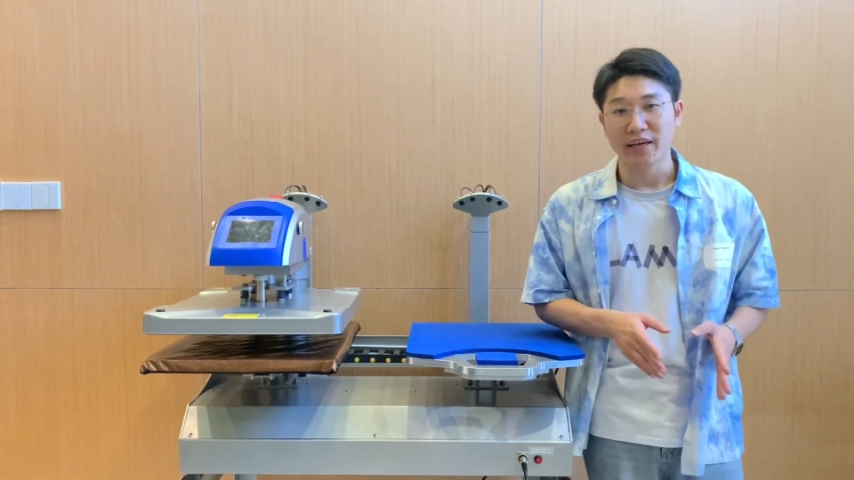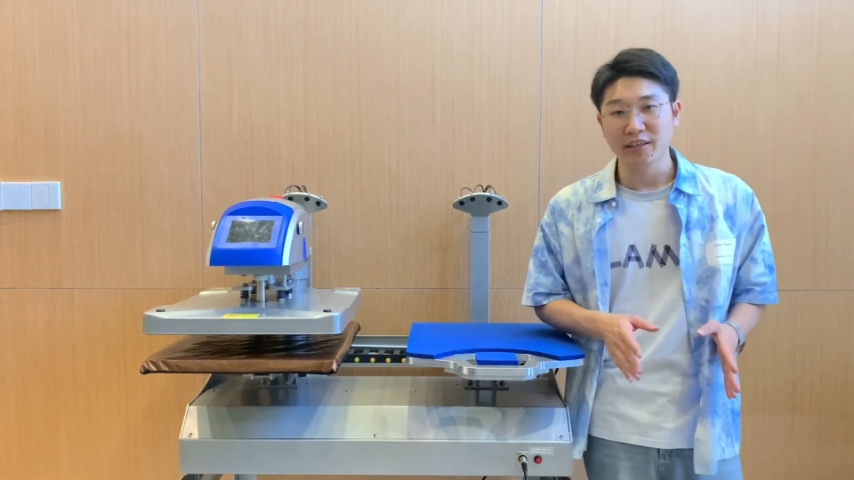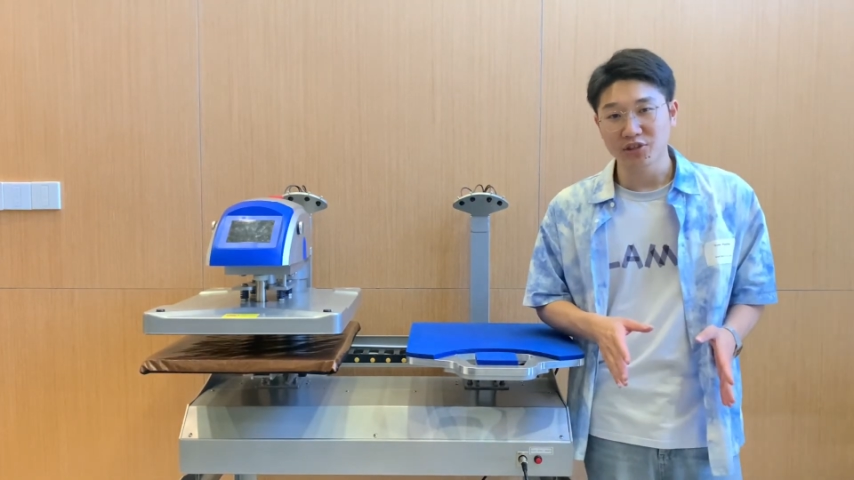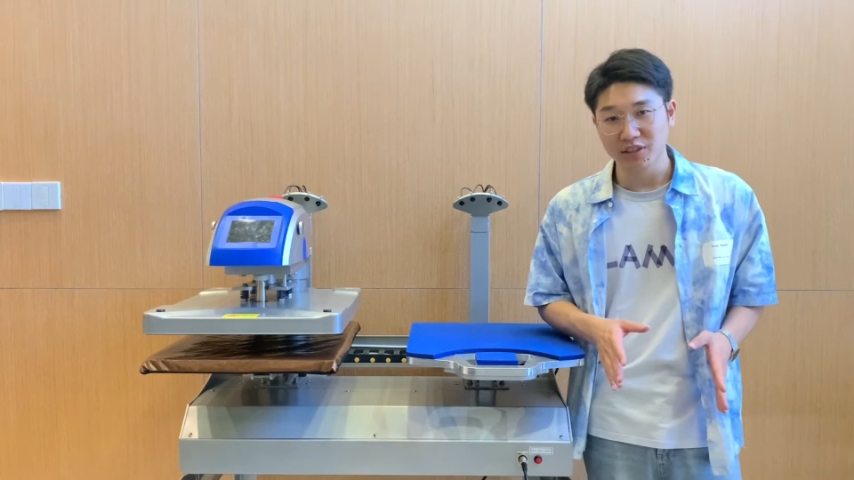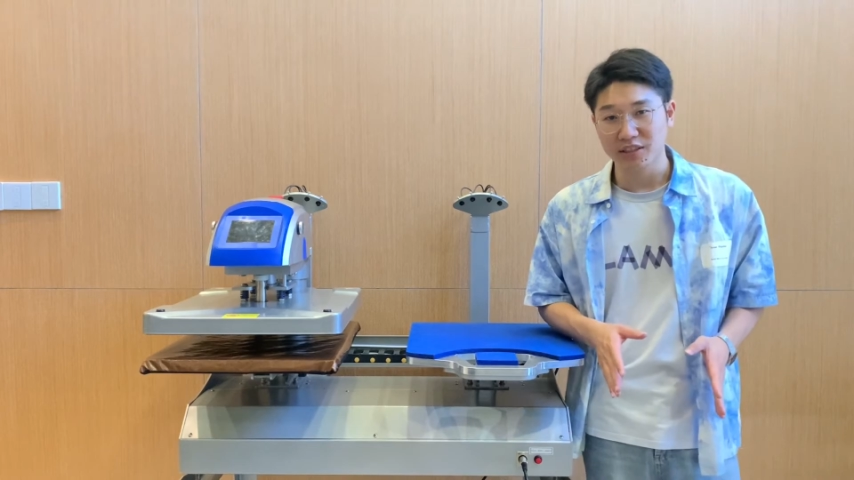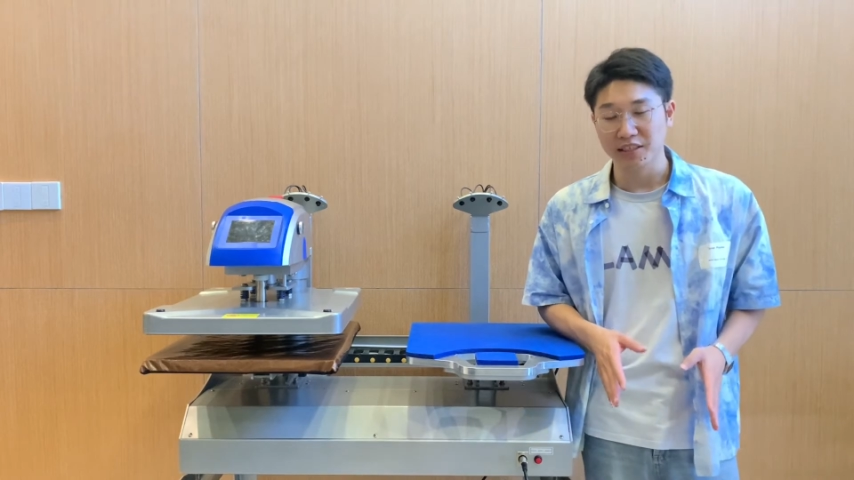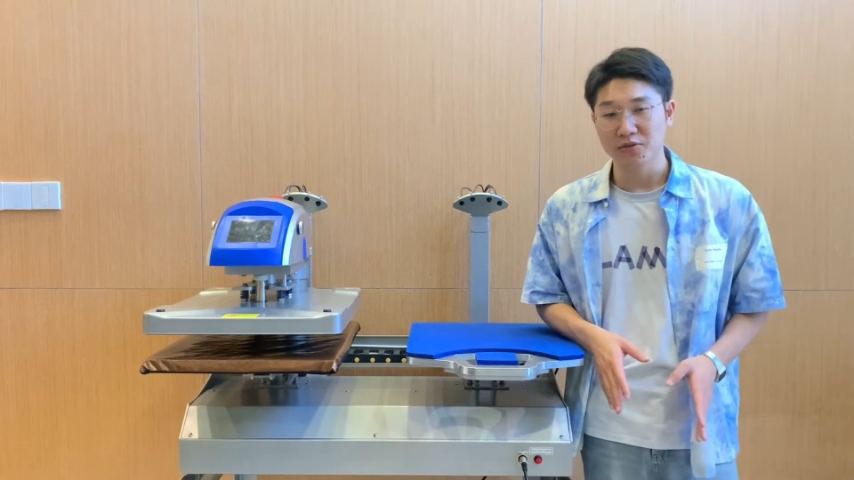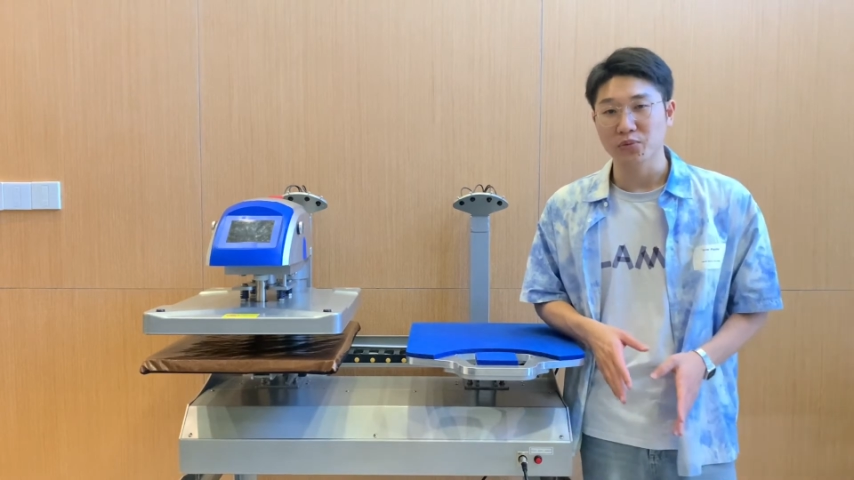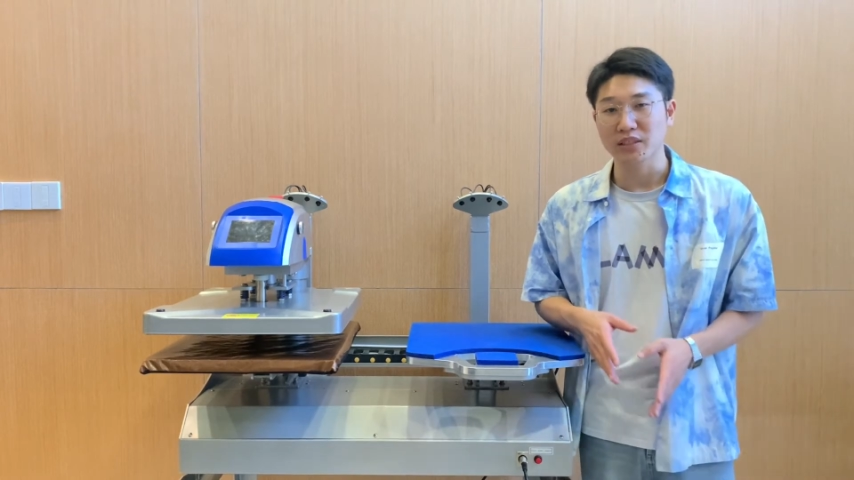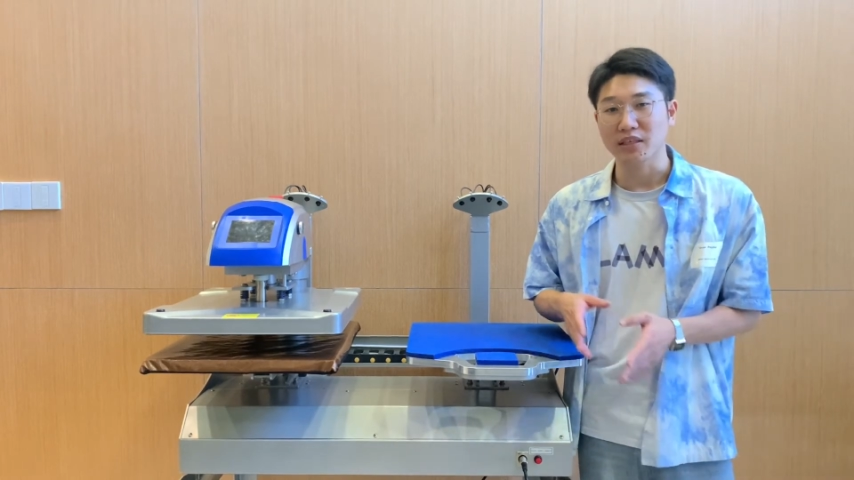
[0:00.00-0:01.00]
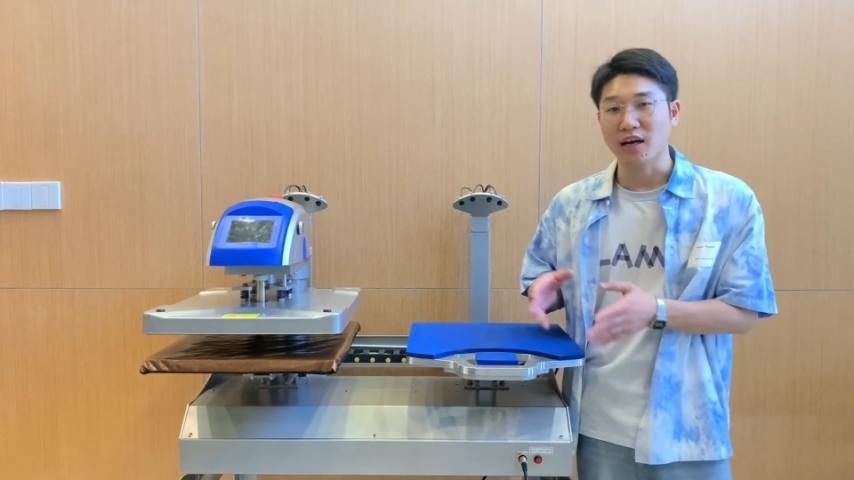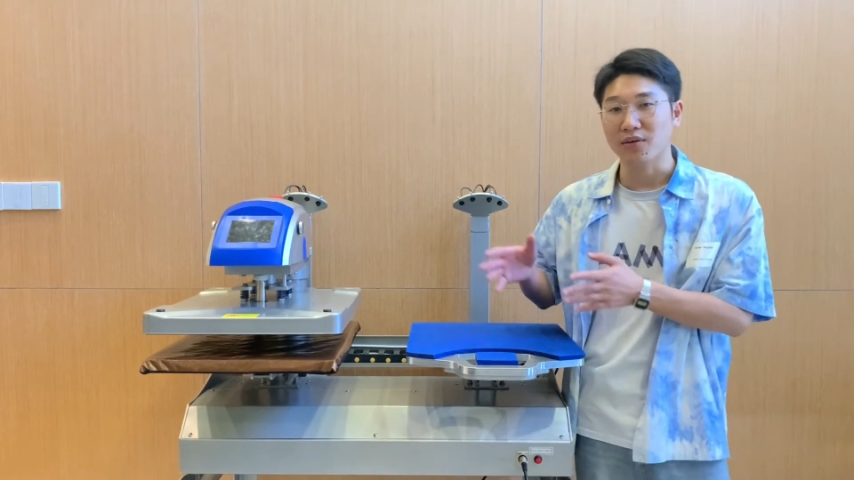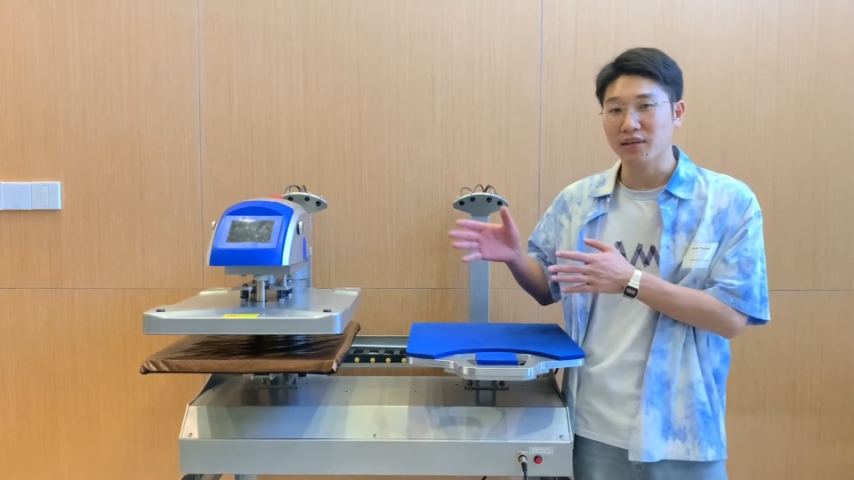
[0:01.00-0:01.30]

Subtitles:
interested with our